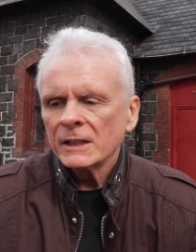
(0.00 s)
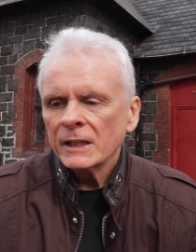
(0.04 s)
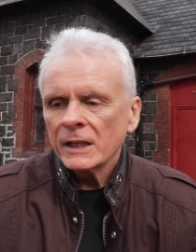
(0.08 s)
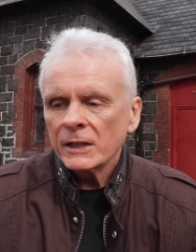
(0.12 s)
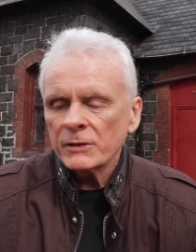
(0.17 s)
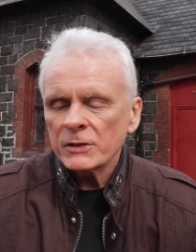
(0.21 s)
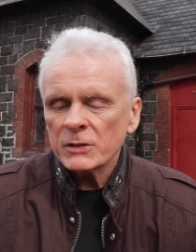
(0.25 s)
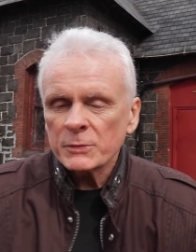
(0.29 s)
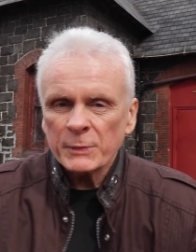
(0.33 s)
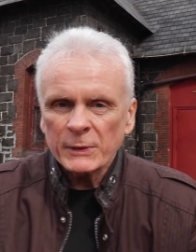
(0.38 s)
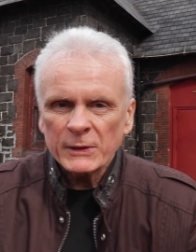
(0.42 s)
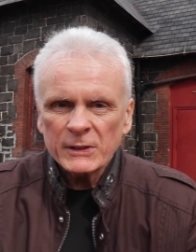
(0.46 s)
In
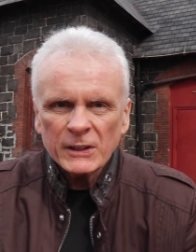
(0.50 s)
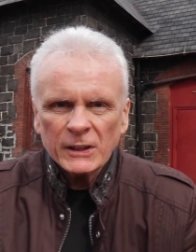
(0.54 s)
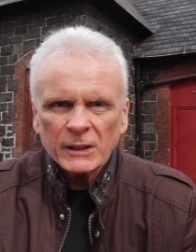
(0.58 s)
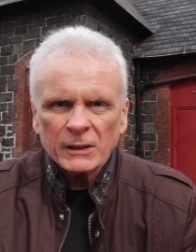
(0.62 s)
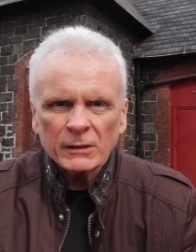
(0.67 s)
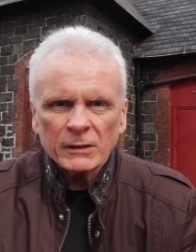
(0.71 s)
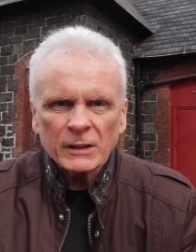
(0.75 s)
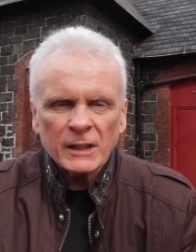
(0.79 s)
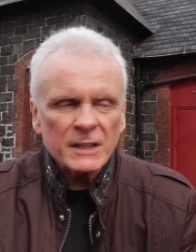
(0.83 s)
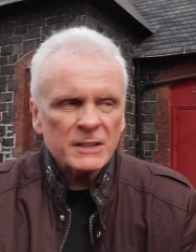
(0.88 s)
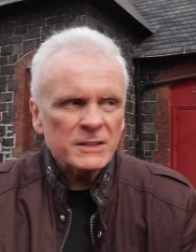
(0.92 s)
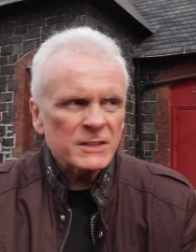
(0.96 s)
this
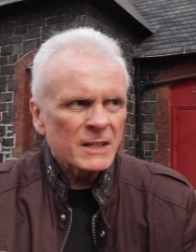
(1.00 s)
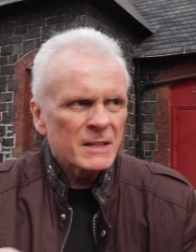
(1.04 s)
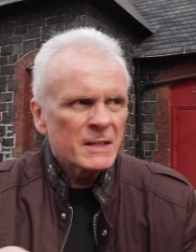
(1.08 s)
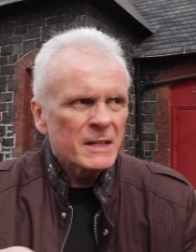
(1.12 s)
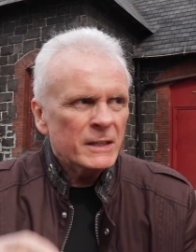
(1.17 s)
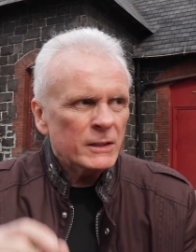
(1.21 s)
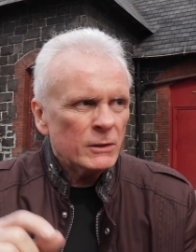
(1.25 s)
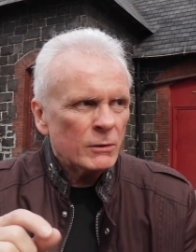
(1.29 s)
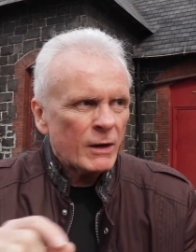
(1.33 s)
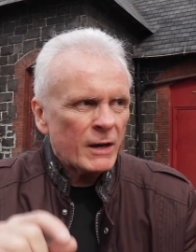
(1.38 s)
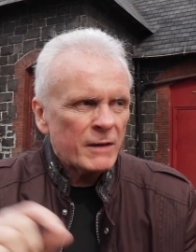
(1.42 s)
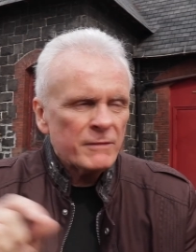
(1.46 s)
particular case,
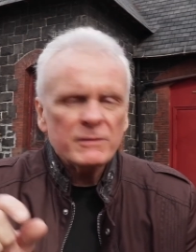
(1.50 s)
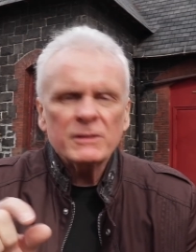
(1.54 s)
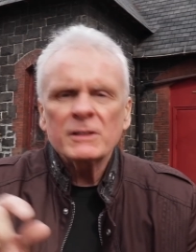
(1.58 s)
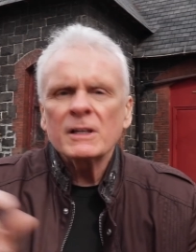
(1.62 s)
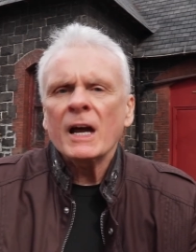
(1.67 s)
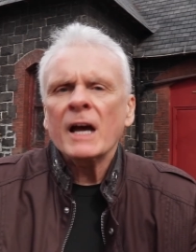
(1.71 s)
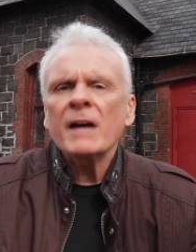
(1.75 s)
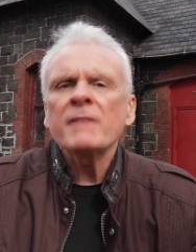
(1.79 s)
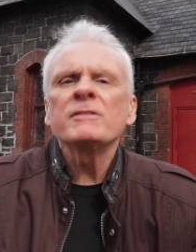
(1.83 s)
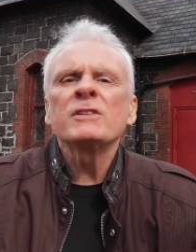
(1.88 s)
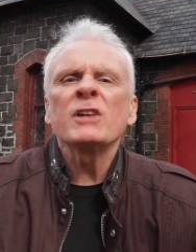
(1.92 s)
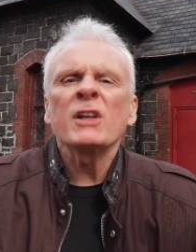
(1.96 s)
you know, I've,
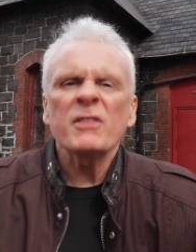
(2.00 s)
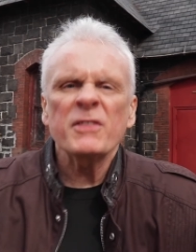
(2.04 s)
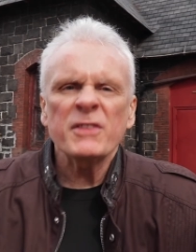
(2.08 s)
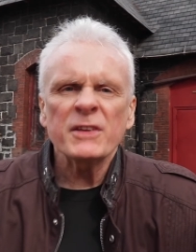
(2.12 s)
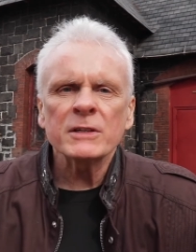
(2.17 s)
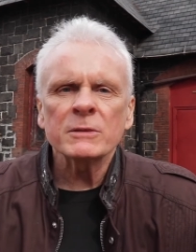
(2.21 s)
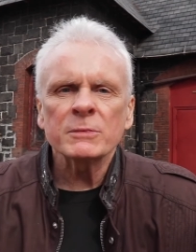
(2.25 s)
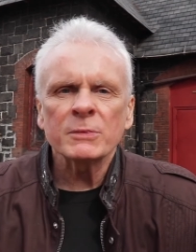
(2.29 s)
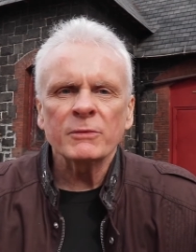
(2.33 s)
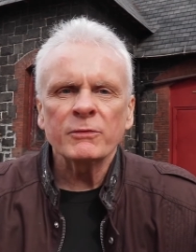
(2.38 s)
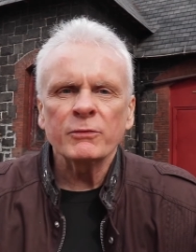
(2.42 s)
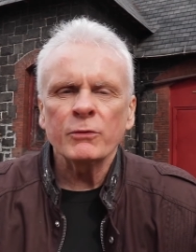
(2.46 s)
I've done
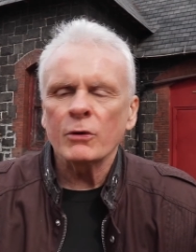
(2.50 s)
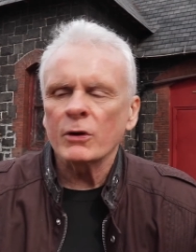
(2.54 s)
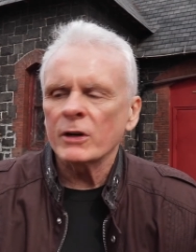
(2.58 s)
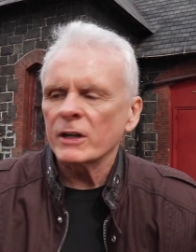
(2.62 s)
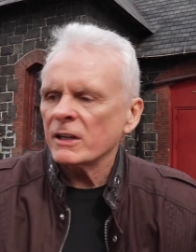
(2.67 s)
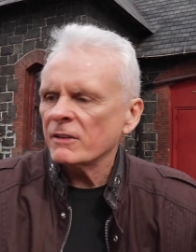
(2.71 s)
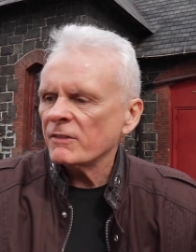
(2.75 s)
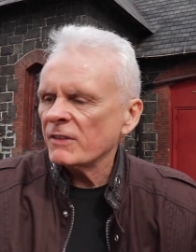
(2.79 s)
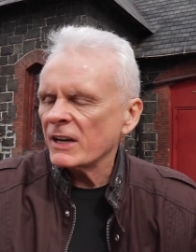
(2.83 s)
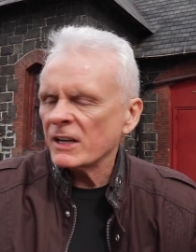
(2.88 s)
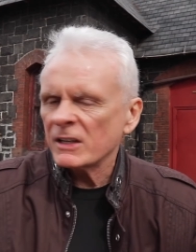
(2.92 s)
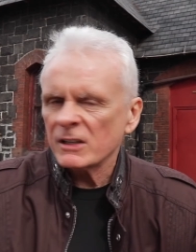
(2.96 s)
things before and
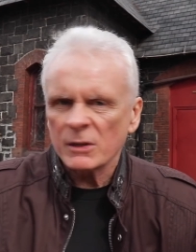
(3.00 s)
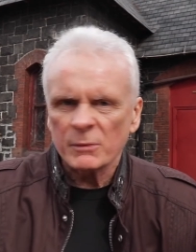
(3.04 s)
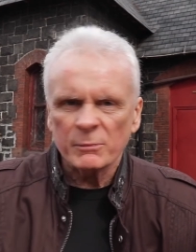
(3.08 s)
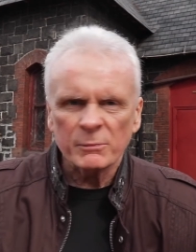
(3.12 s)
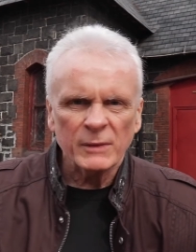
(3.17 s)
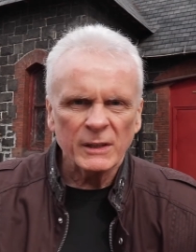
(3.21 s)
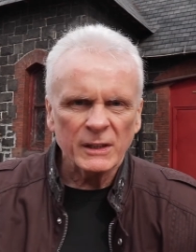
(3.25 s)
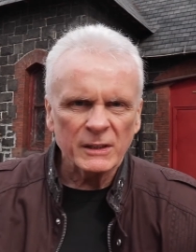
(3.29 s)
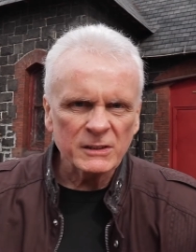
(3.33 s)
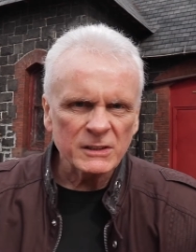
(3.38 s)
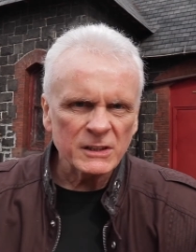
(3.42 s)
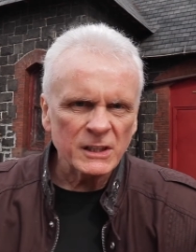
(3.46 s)
I've had
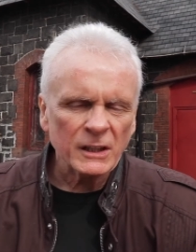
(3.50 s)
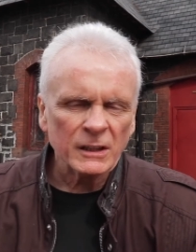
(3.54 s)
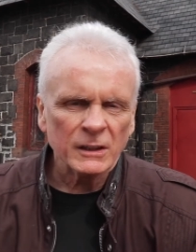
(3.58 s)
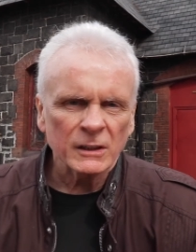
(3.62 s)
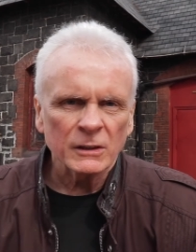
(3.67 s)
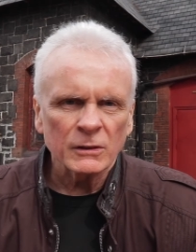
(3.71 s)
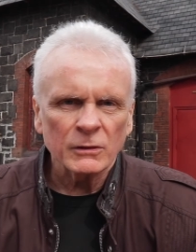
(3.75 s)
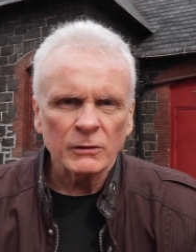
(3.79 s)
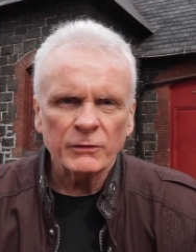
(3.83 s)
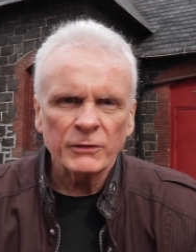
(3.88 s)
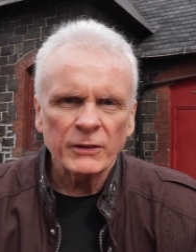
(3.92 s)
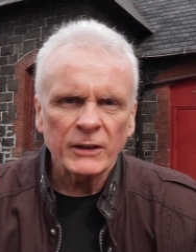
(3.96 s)

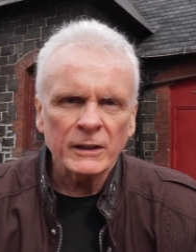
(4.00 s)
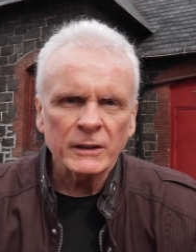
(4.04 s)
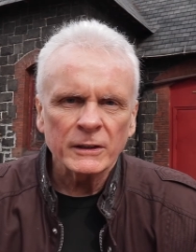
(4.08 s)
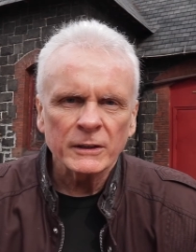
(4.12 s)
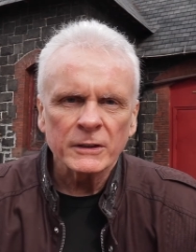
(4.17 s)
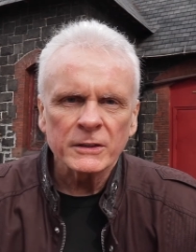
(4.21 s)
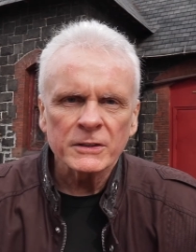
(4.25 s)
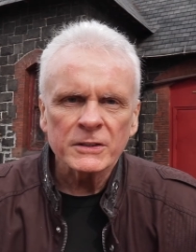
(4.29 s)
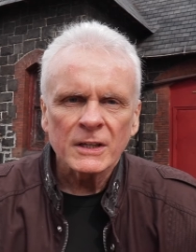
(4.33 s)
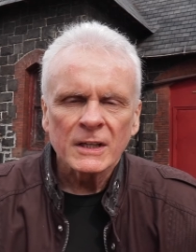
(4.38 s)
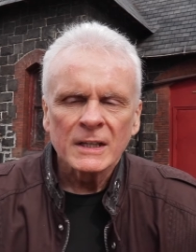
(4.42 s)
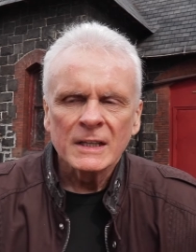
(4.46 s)
technical
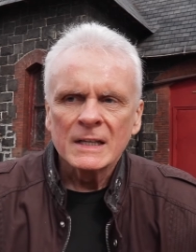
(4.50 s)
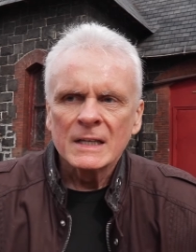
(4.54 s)
failures,